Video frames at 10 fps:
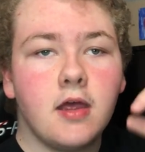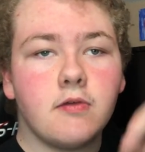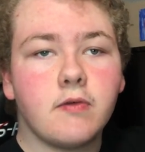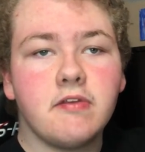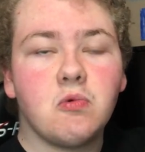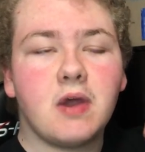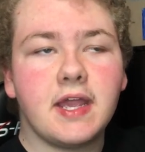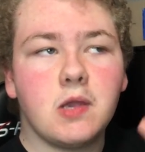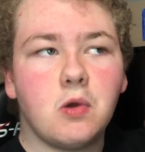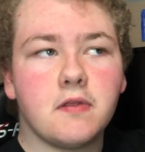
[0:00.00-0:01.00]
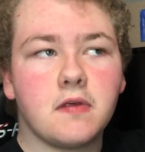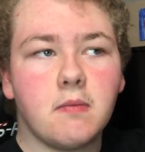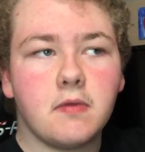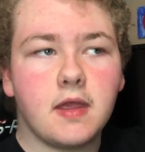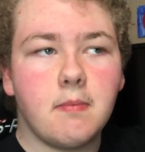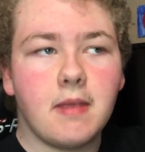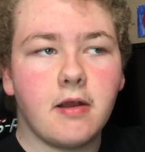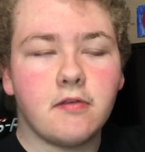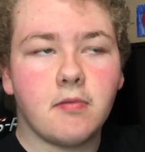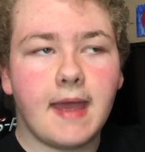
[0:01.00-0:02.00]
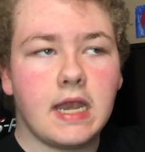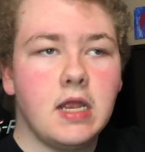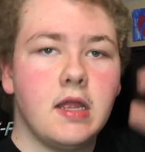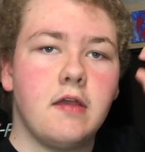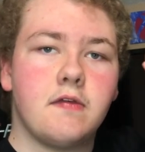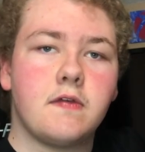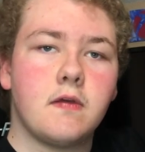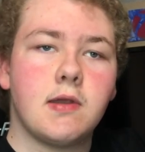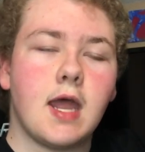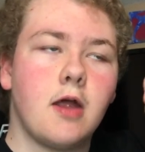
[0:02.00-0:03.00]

The reason why he wants him to get married so bad is to not